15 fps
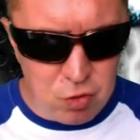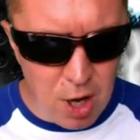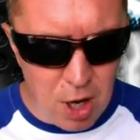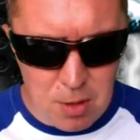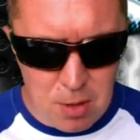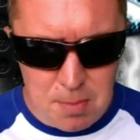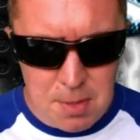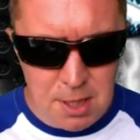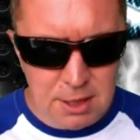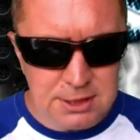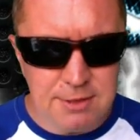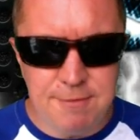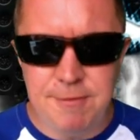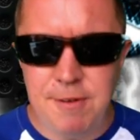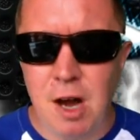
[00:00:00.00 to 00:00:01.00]
Chrome,
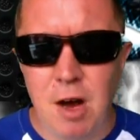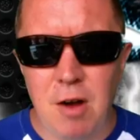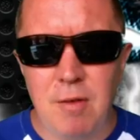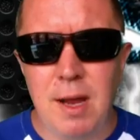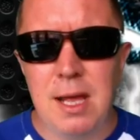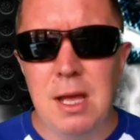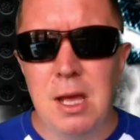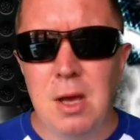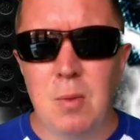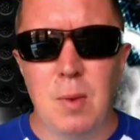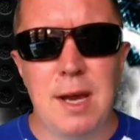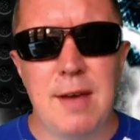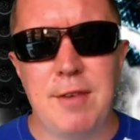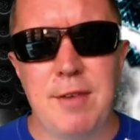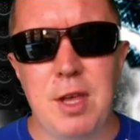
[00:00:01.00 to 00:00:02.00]
Safari.
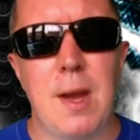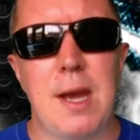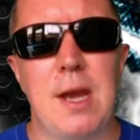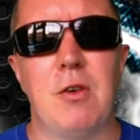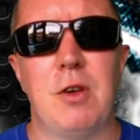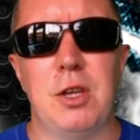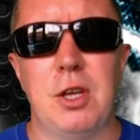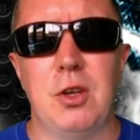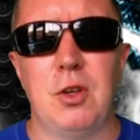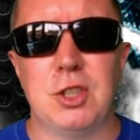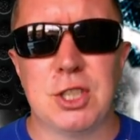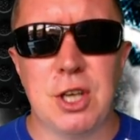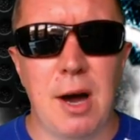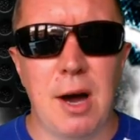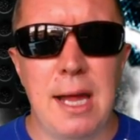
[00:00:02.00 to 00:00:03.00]
Whenever you enter a new
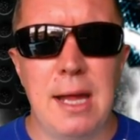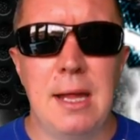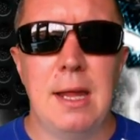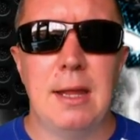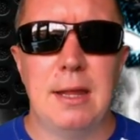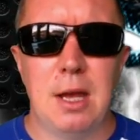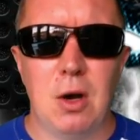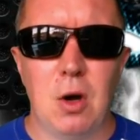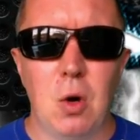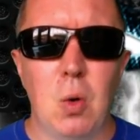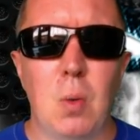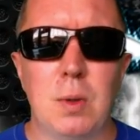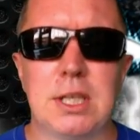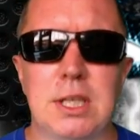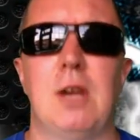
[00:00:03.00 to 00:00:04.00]
site, they're
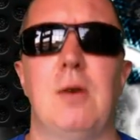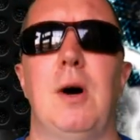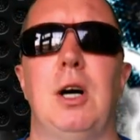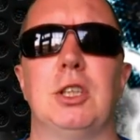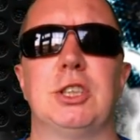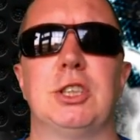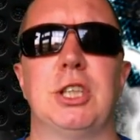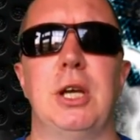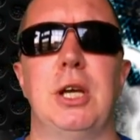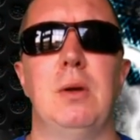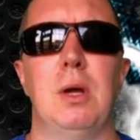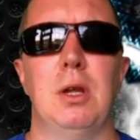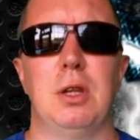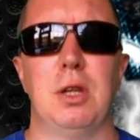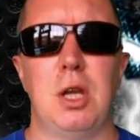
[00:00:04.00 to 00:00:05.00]
always going to ask
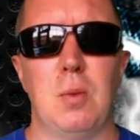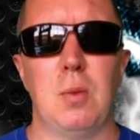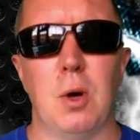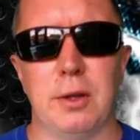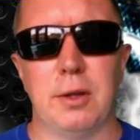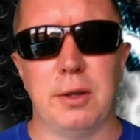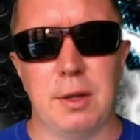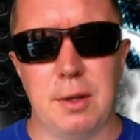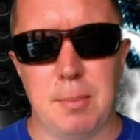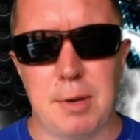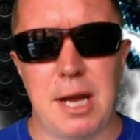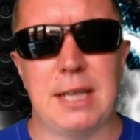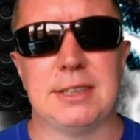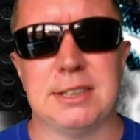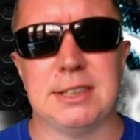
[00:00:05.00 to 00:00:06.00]
you, do you want the
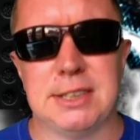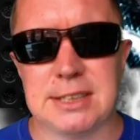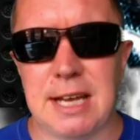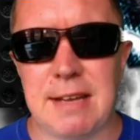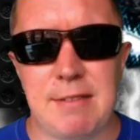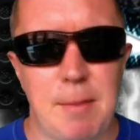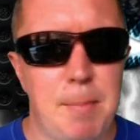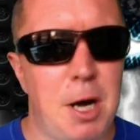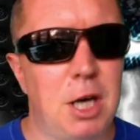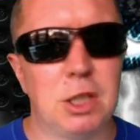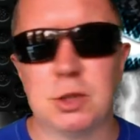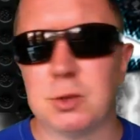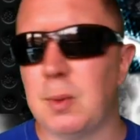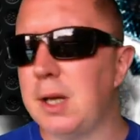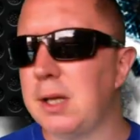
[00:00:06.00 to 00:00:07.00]
browser to save the
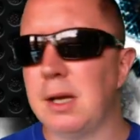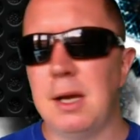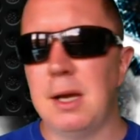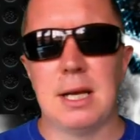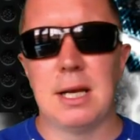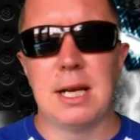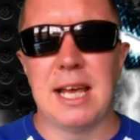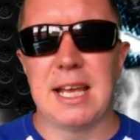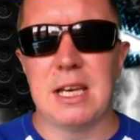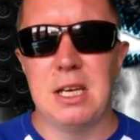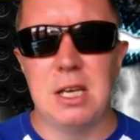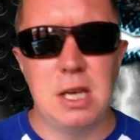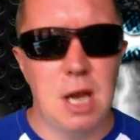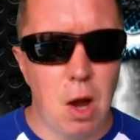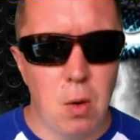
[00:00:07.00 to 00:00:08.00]
password? Click
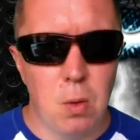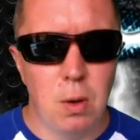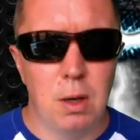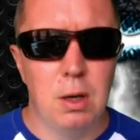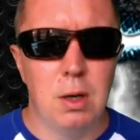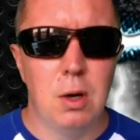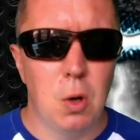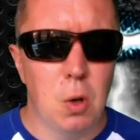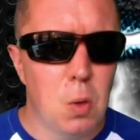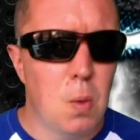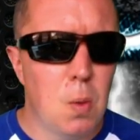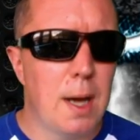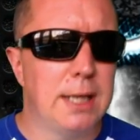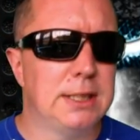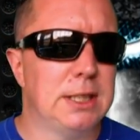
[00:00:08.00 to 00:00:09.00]
no.
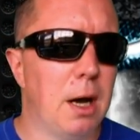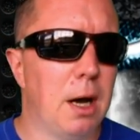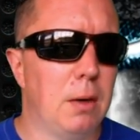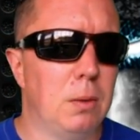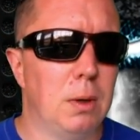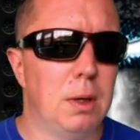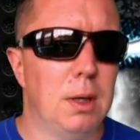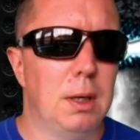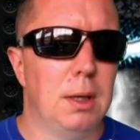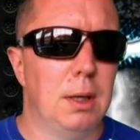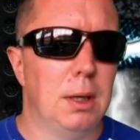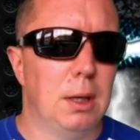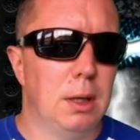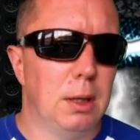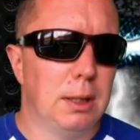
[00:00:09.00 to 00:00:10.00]
Always no.
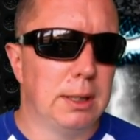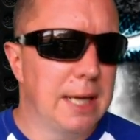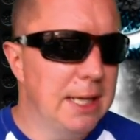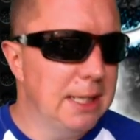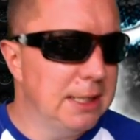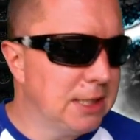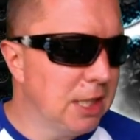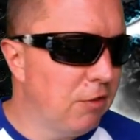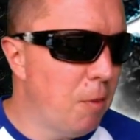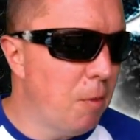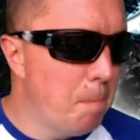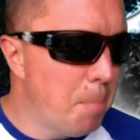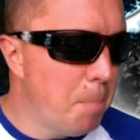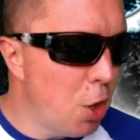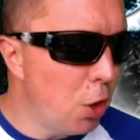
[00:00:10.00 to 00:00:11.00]
Get yourself
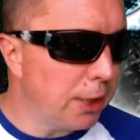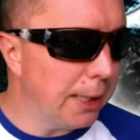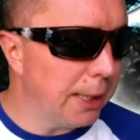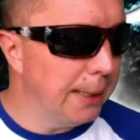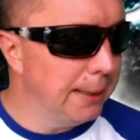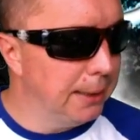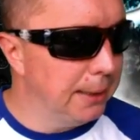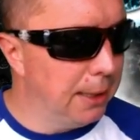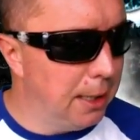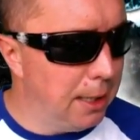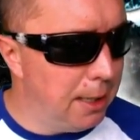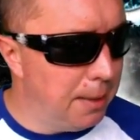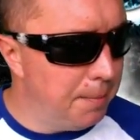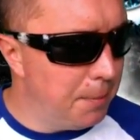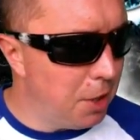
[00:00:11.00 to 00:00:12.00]
a book.
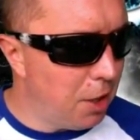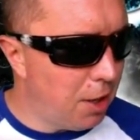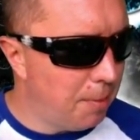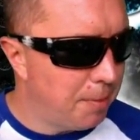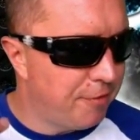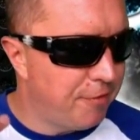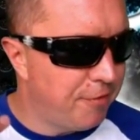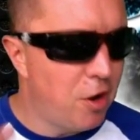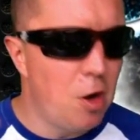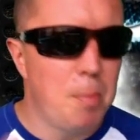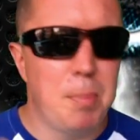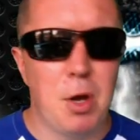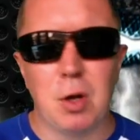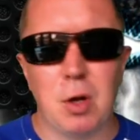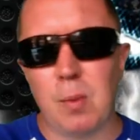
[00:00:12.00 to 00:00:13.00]
I prefer
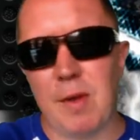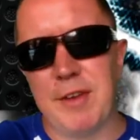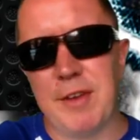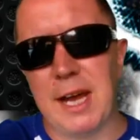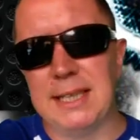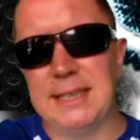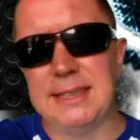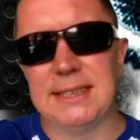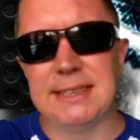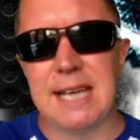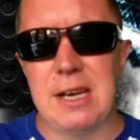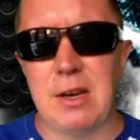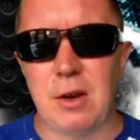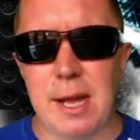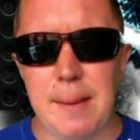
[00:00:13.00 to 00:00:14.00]
a book with an A to
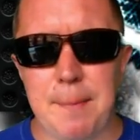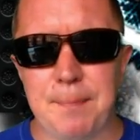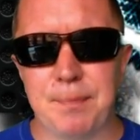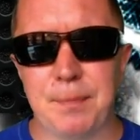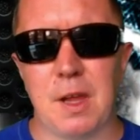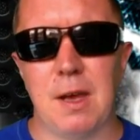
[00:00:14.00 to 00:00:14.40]
Z on it.